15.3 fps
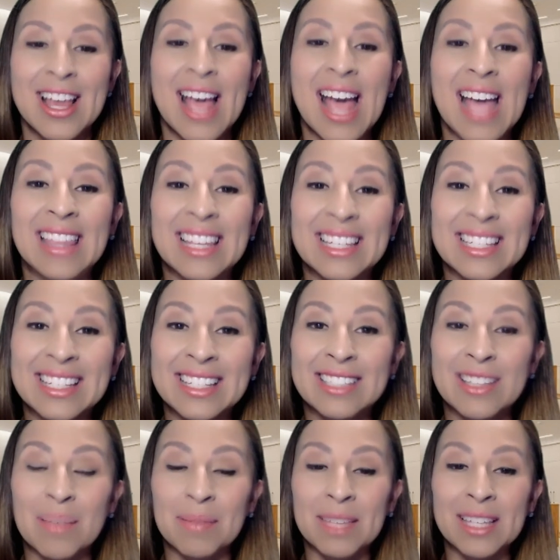And this is
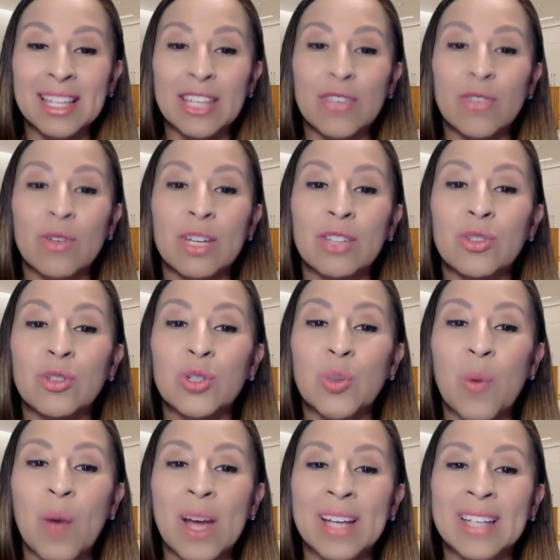something that you can do
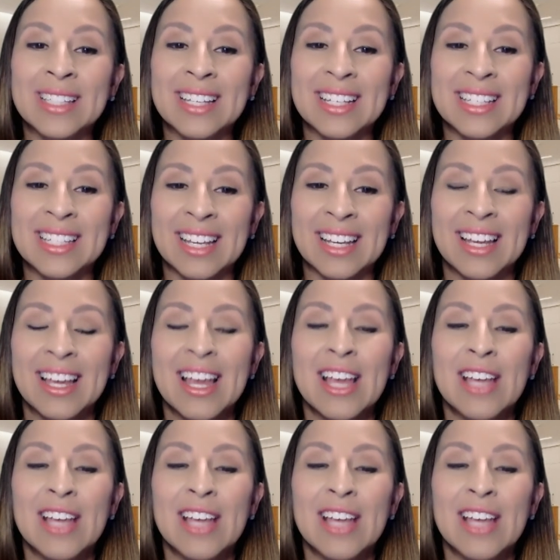twice a day.